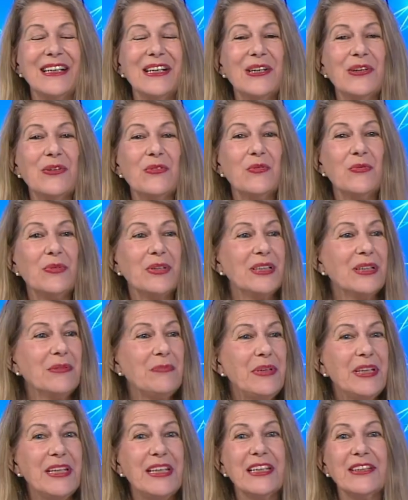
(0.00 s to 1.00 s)
will
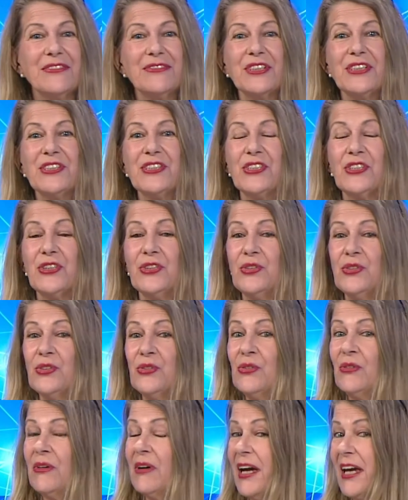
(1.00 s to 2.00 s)
be given
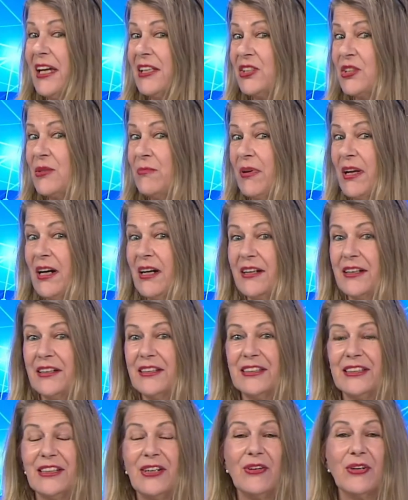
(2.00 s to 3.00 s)
to a
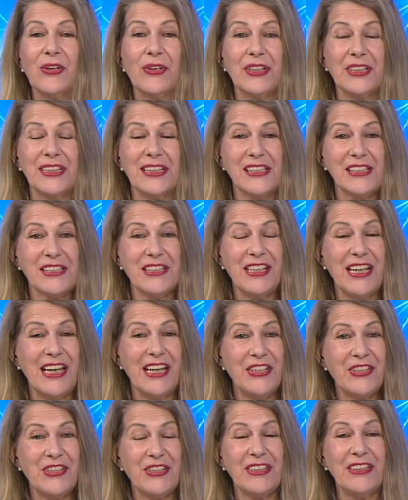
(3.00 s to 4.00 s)
supplier or a
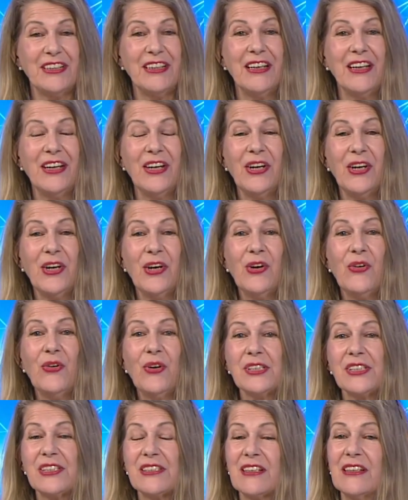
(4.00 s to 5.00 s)
destination who
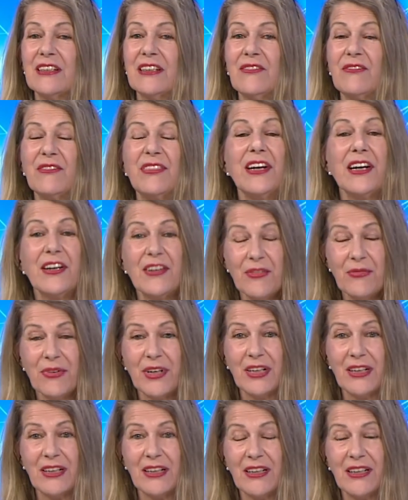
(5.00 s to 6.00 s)
has done very
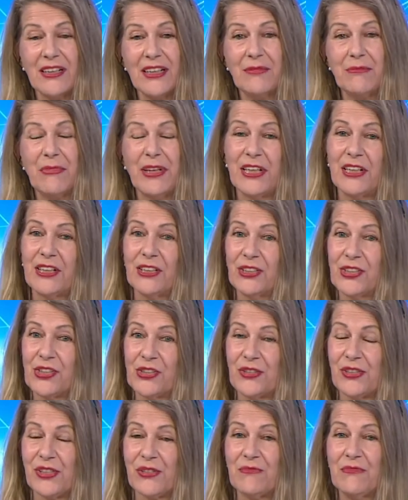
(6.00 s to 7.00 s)
well in medical
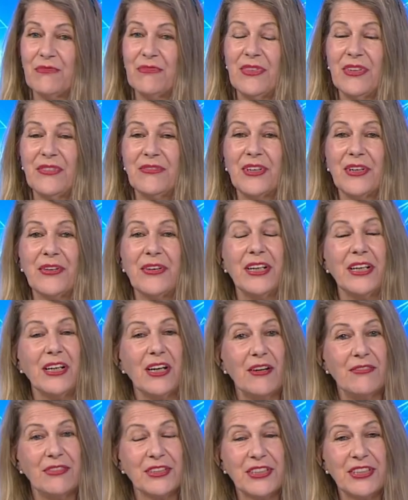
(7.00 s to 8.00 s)
tourism, very
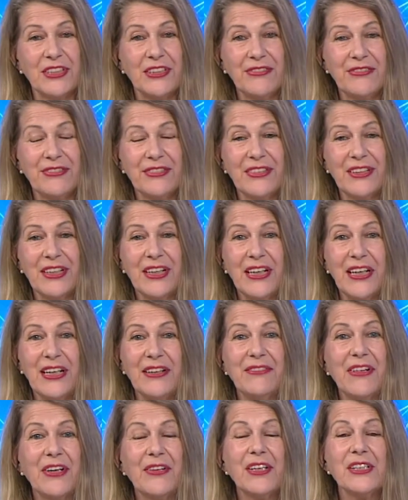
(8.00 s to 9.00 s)
innovative and
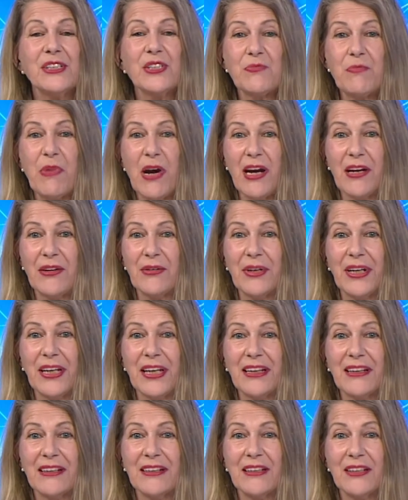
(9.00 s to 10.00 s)
very
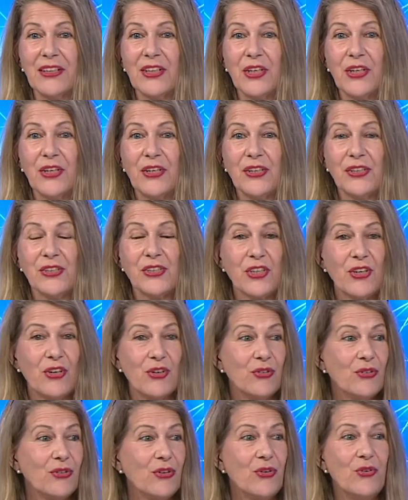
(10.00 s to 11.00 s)
inspiring.
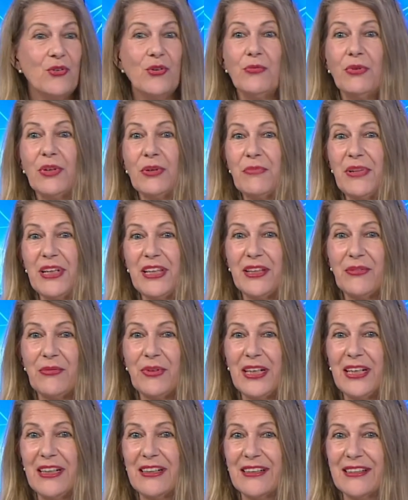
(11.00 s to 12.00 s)
So who will be the
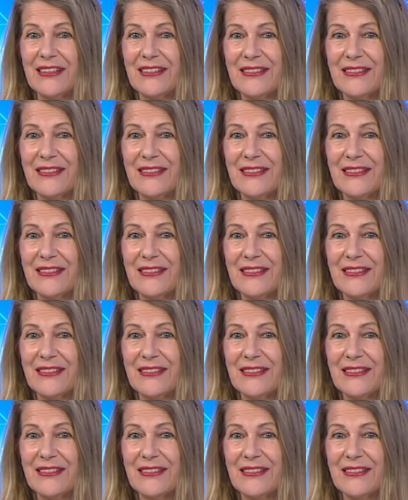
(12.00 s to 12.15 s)
winner?